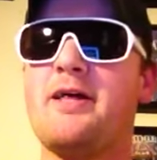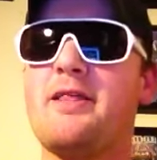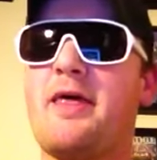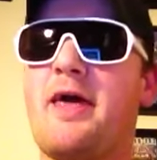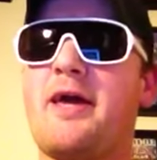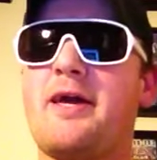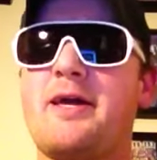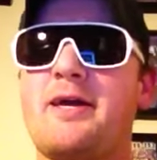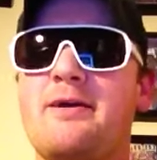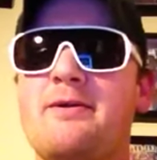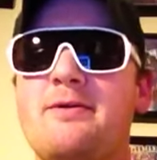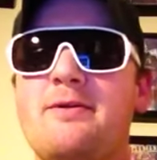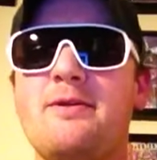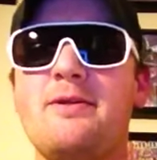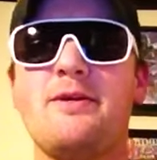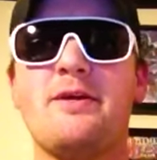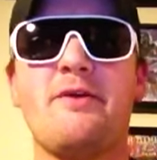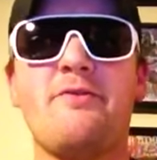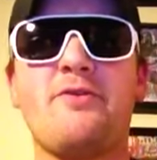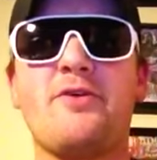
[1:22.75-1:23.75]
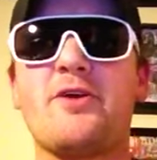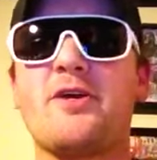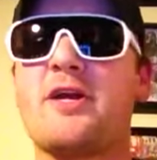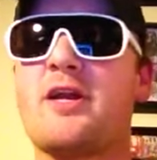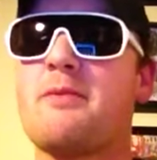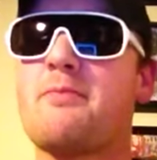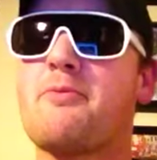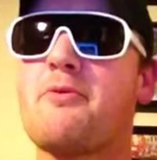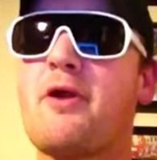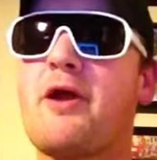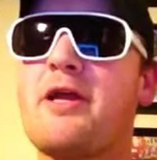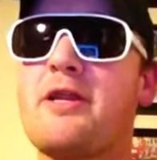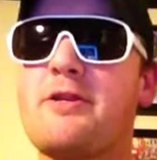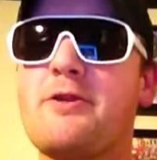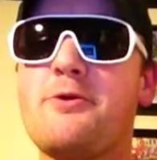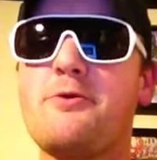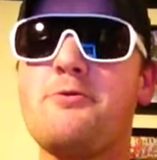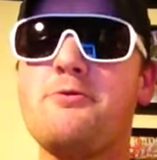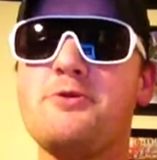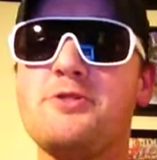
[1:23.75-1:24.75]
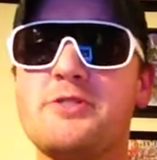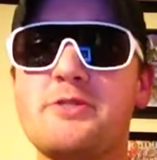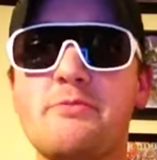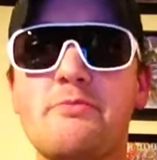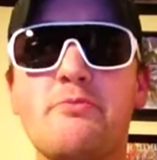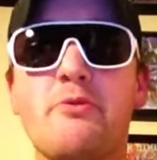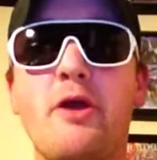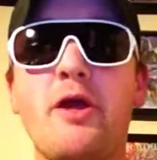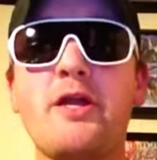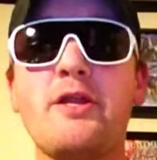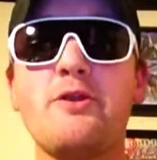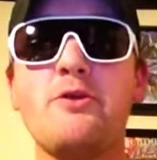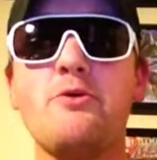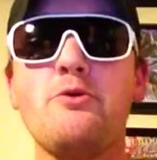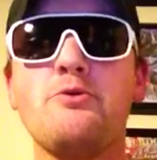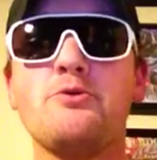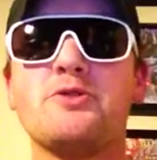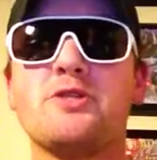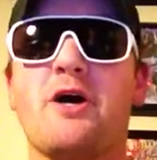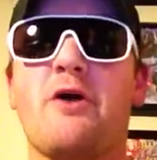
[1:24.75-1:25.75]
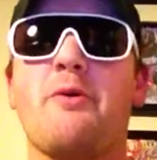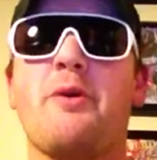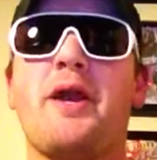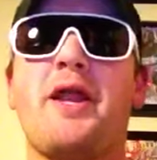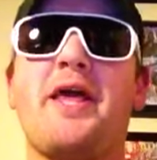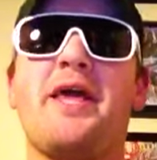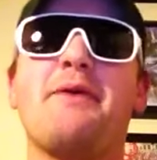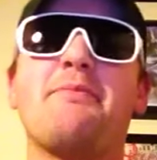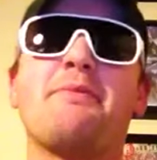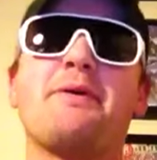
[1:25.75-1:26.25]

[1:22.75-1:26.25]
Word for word: like if you're gonna break news, break news already.